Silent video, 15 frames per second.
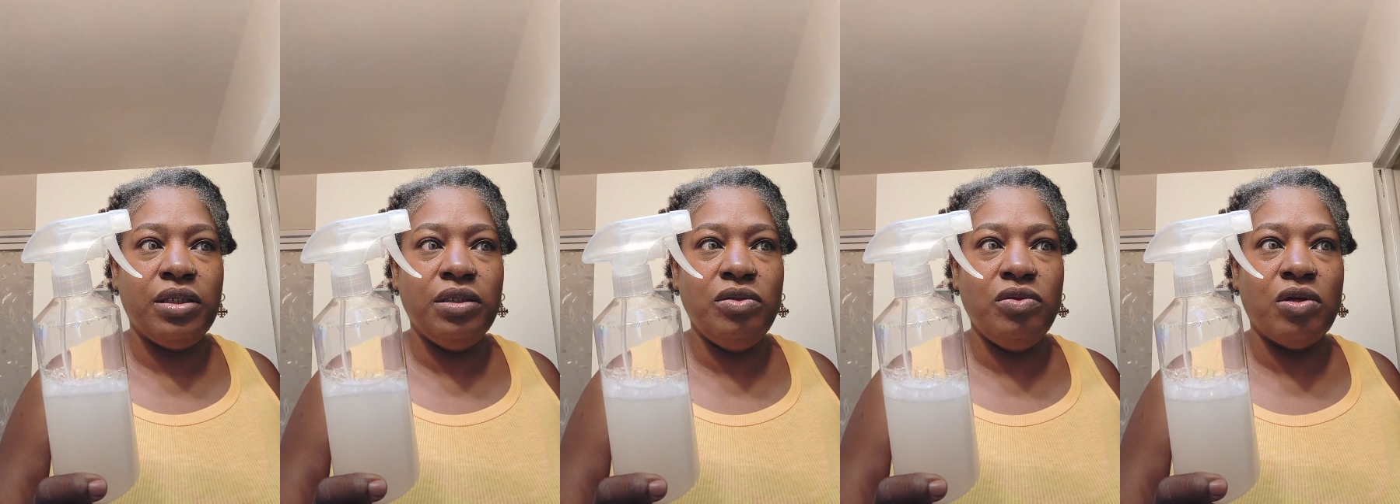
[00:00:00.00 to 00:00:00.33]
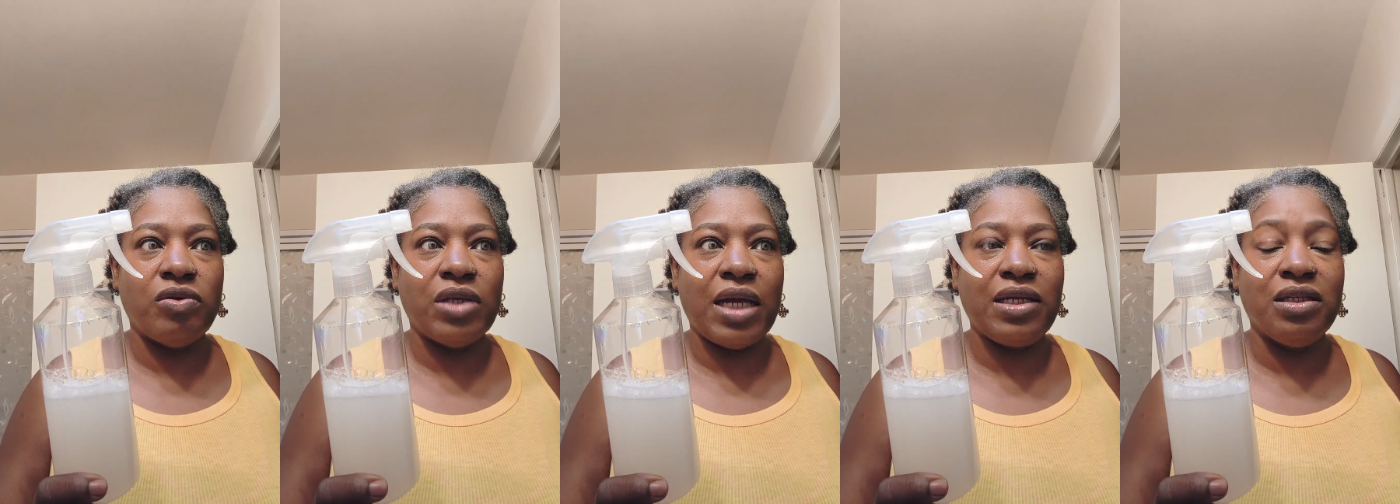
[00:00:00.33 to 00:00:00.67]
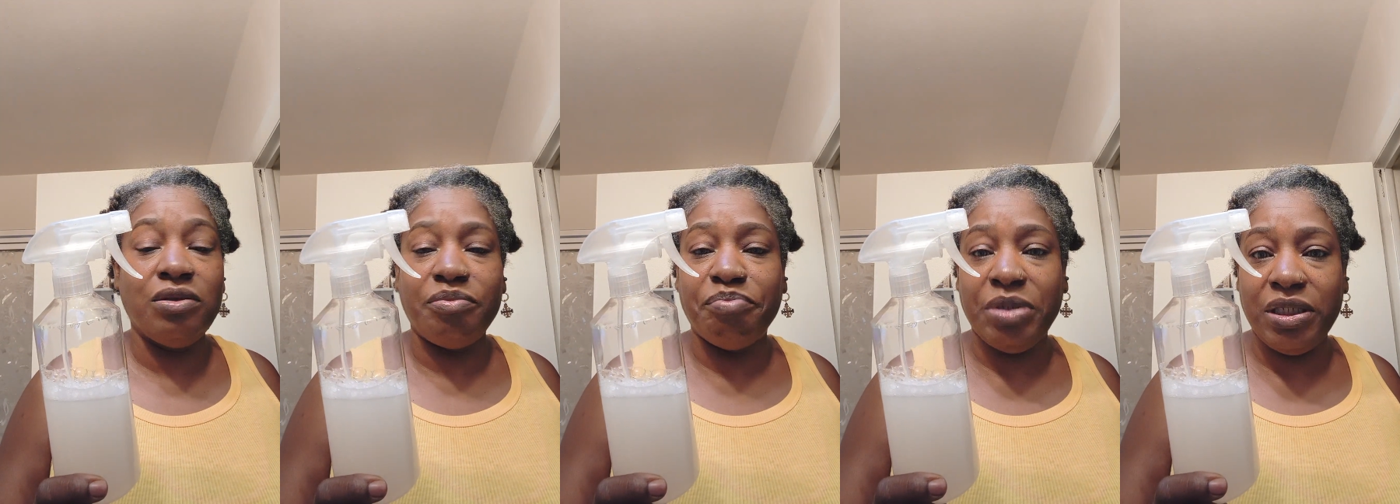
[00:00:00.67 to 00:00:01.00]
like
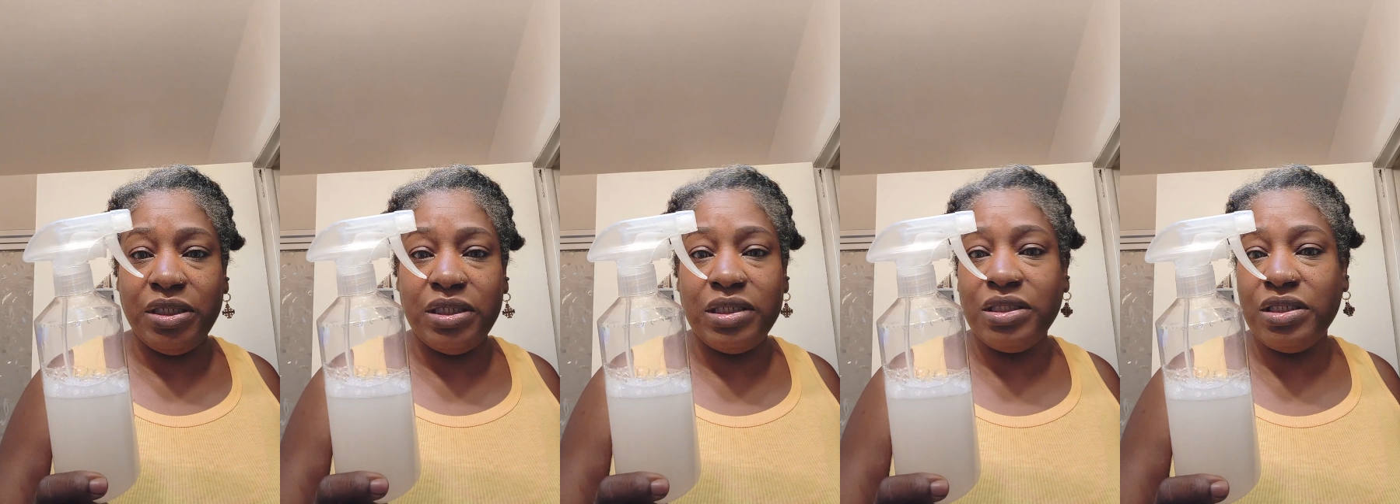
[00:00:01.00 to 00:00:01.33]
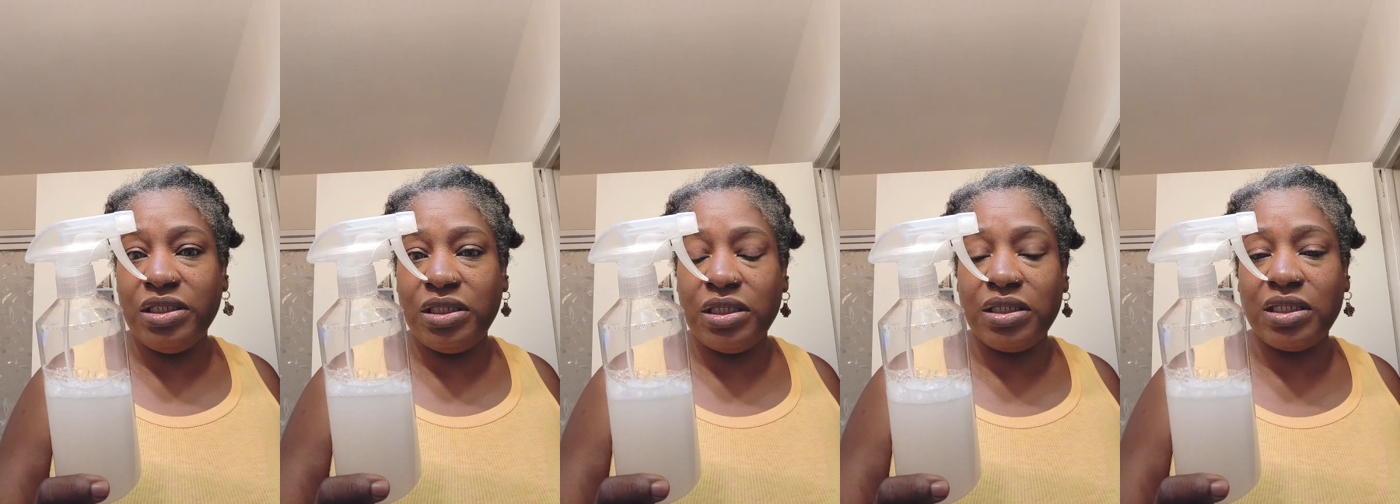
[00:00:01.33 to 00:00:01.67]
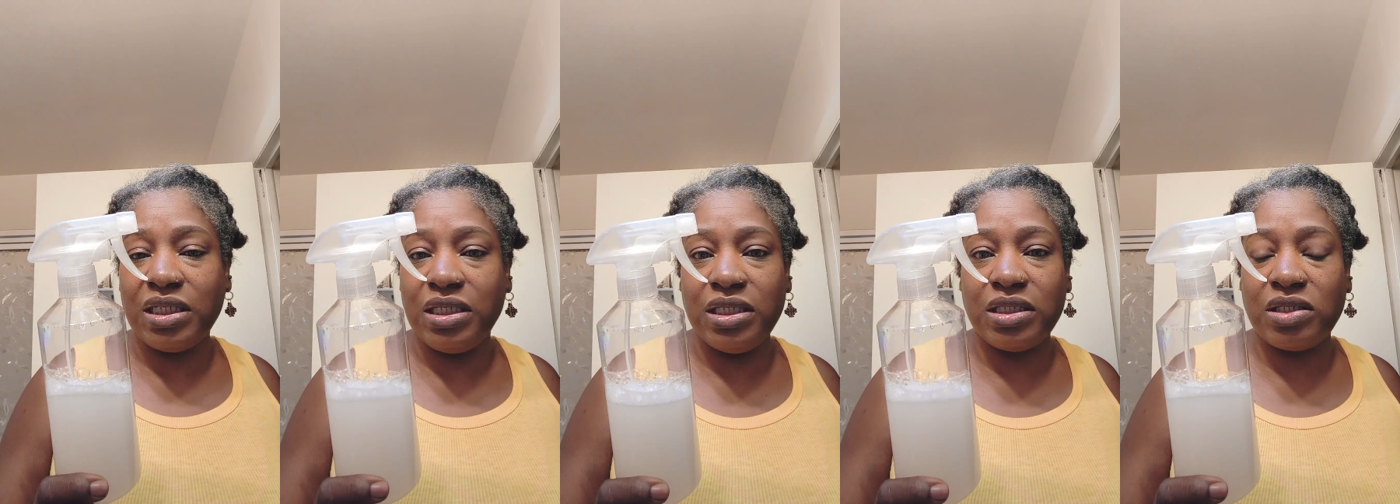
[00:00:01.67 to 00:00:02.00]
little bugs and shit
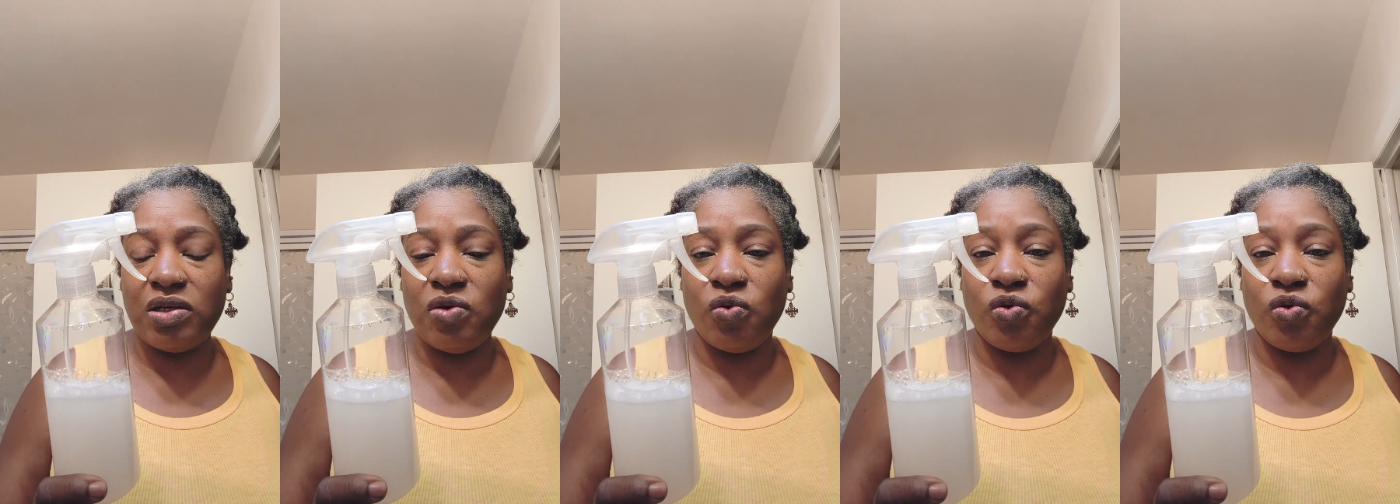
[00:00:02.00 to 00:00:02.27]
that gets